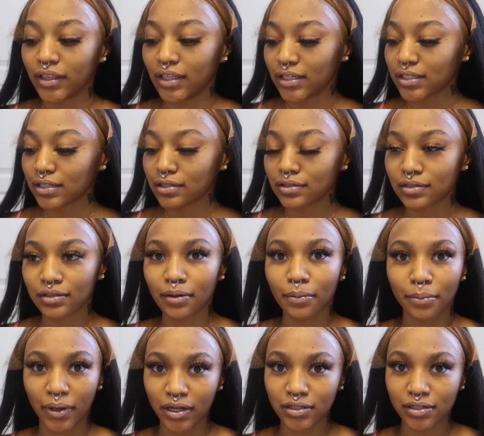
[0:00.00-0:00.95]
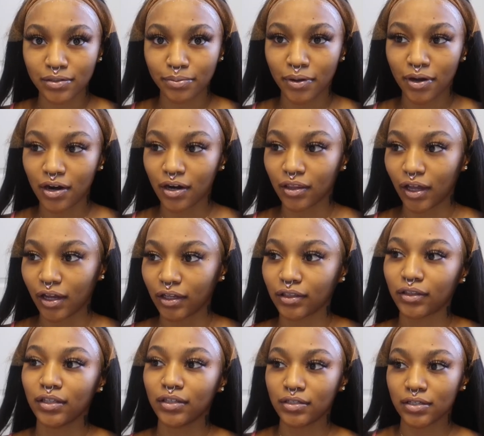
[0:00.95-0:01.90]
this is the best part,
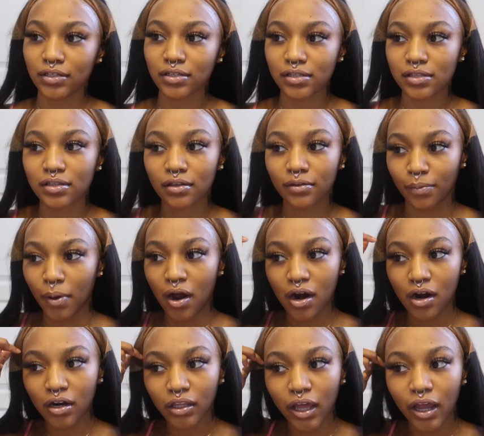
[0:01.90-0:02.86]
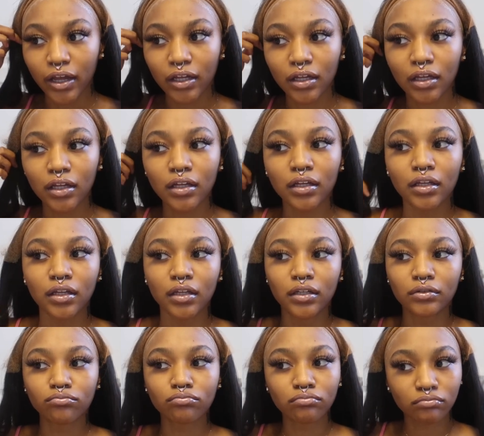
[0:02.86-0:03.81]
like this is the part, like
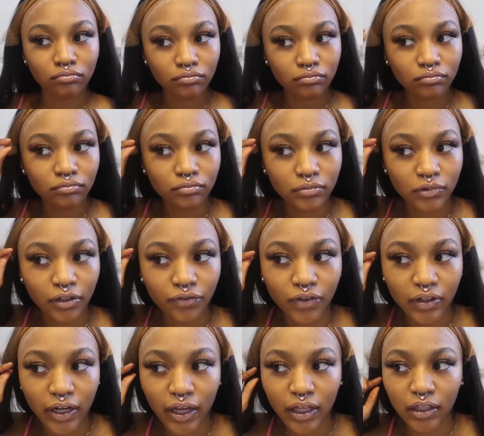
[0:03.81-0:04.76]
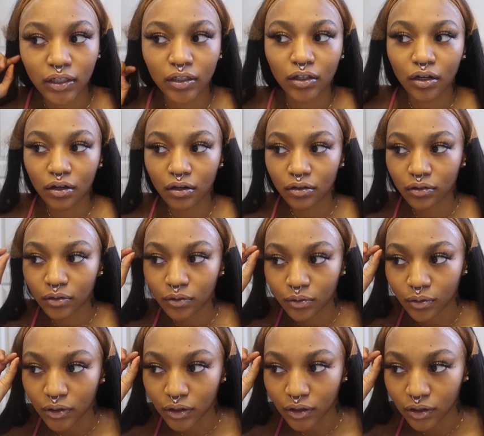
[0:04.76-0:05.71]
the finale. Hold
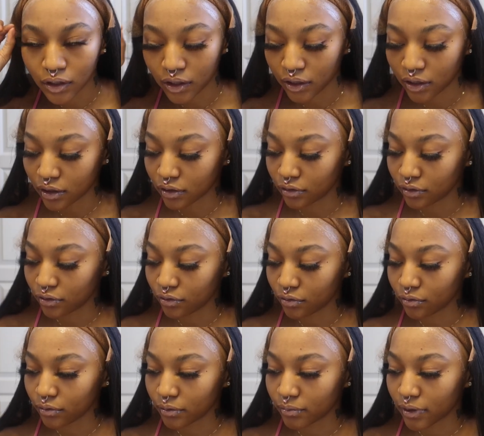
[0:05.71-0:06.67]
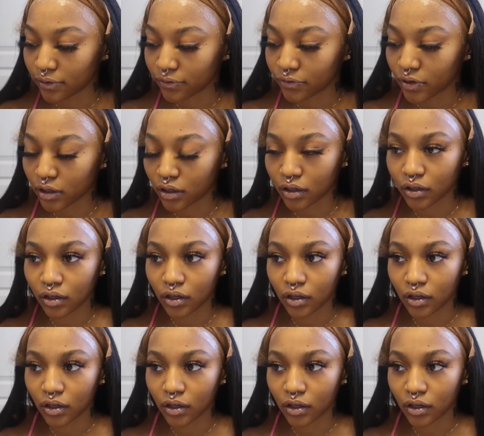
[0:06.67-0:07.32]
on, I got glue in my fucking